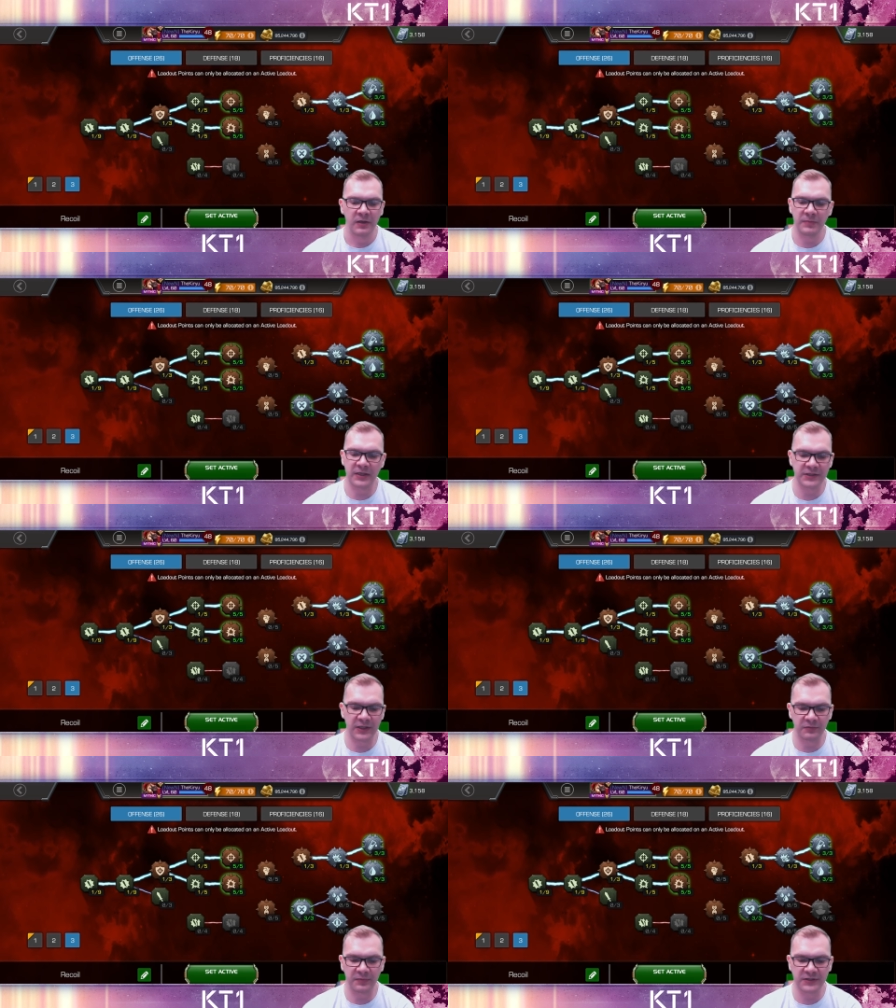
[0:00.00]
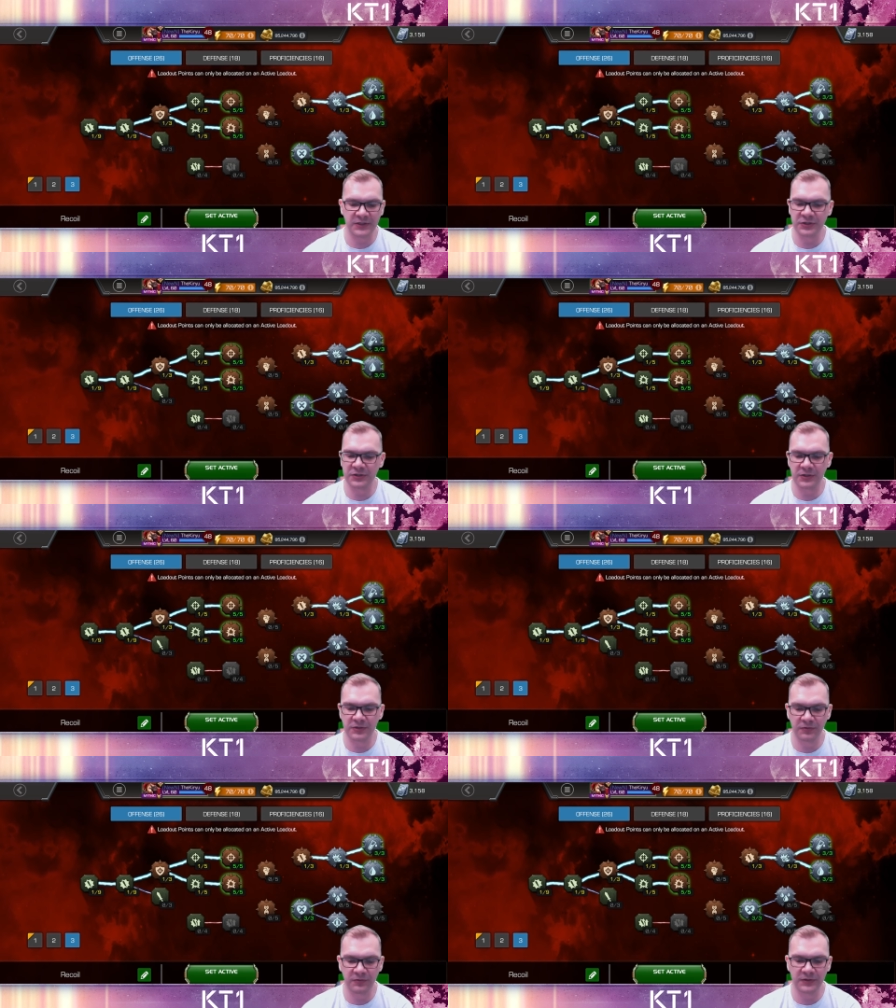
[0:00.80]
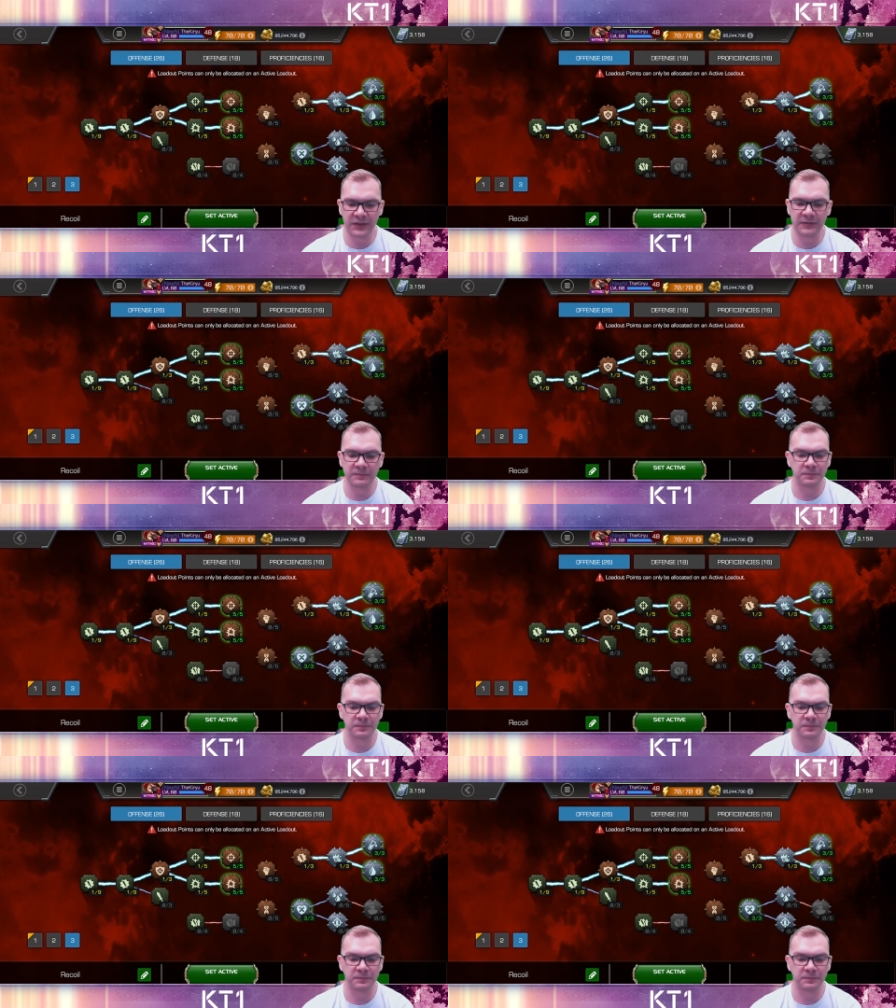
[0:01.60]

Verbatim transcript: maxing out precision and cruelty,